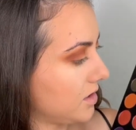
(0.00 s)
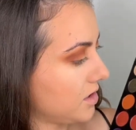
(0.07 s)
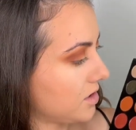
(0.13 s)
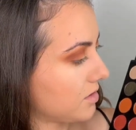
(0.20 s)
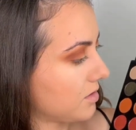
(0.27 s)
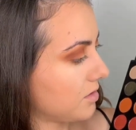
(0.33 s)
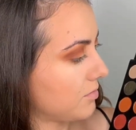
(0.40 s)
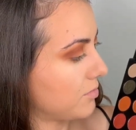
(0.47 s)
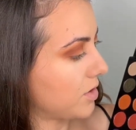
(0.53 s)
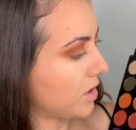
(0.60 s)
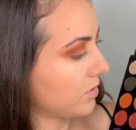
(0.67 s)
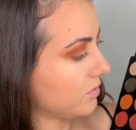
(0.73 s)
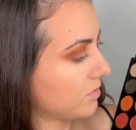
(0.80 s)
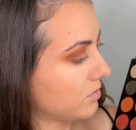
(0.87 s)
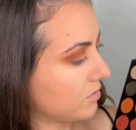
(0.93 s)
this
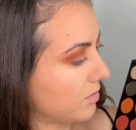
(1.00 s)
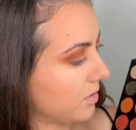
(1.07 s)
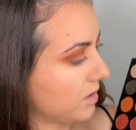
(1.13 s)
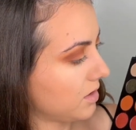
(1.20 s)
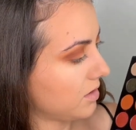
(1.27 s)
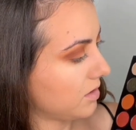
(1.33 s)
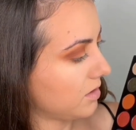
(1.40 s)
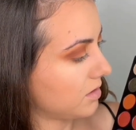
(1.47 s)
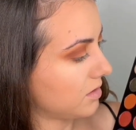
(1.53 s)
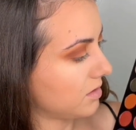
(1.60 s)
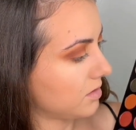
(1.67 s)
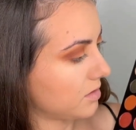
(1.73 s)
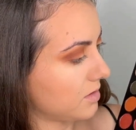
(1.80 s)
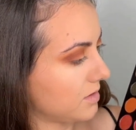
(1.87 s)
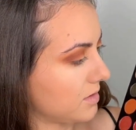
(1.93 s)
brown right here,
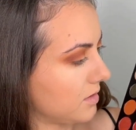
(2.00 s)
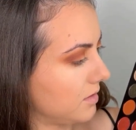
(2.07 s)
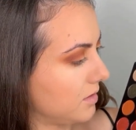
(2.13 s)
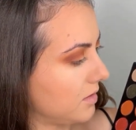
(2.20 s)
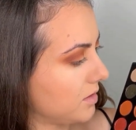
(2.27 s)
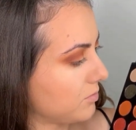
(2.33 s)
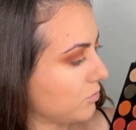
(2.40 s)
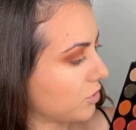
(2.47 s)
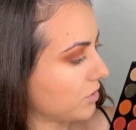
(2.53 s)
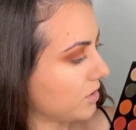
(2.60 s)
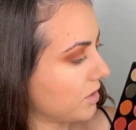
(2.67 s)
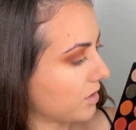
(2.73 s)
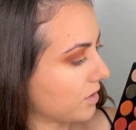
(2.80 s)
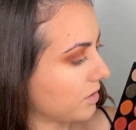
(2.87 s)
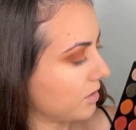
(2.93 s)
it's a lot more
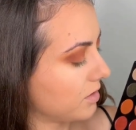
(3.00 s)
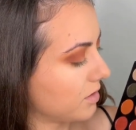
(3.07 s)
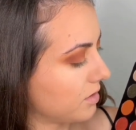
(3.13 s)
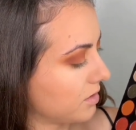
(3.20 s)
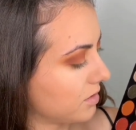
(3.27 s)
darker,